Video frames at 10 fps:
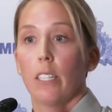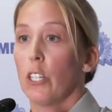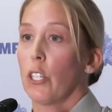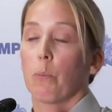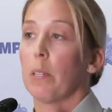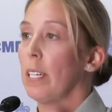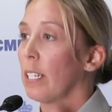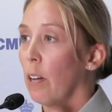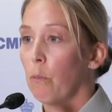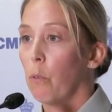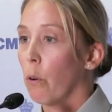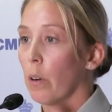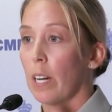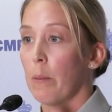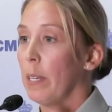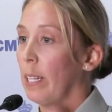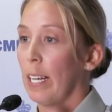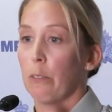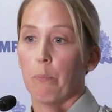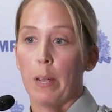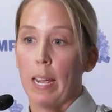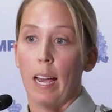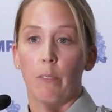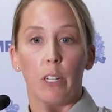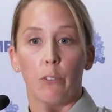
to just please come forward. I mean, they may have